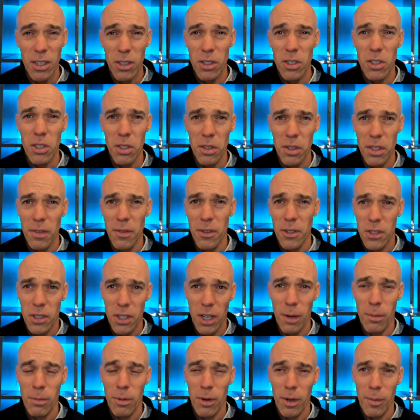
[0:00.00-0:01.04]
you know you should leave your
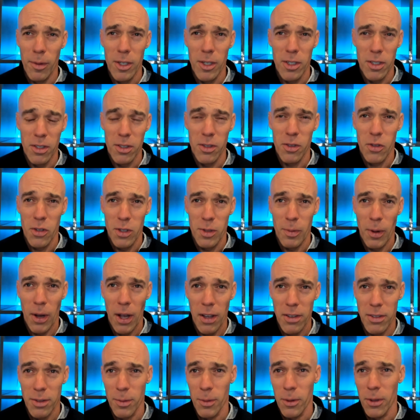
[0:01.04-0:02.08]
job pretty much as soon as
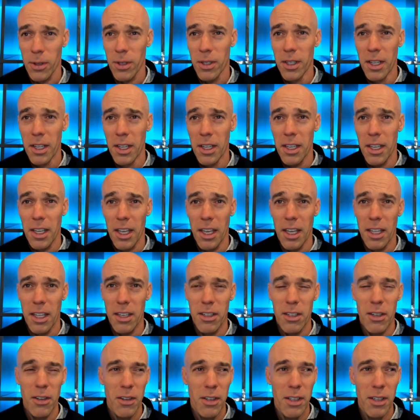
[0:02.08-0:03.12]
possible
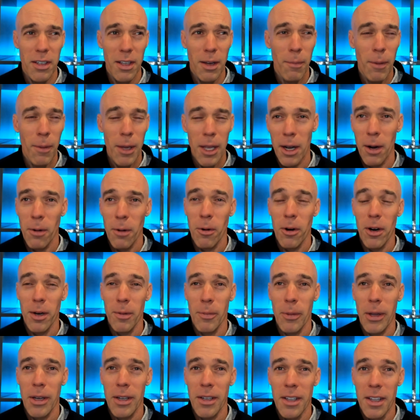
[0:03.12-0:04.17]
and you know it, it may not
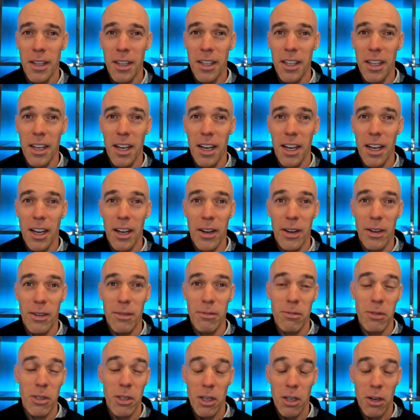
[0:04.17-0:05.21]
work but
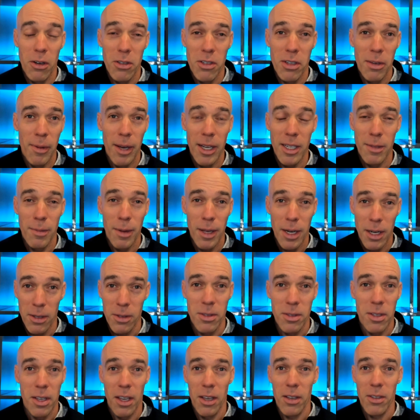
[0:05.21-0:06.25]
um, you could always go back to
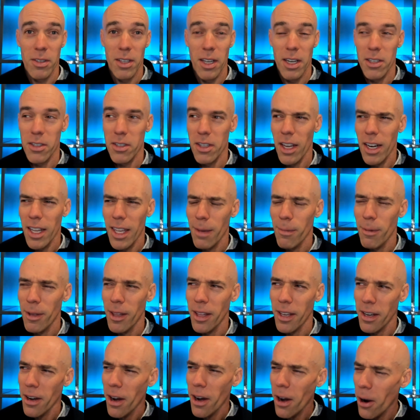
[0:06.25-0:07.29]
medical sales and it just kind of gave
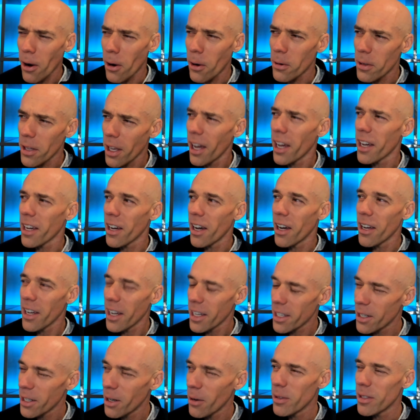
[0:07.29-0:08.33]
me like oh yeah i, I
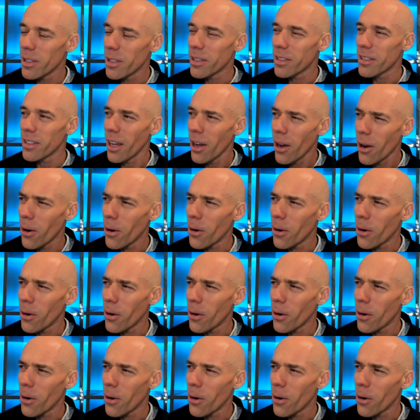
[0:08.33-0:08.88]
could always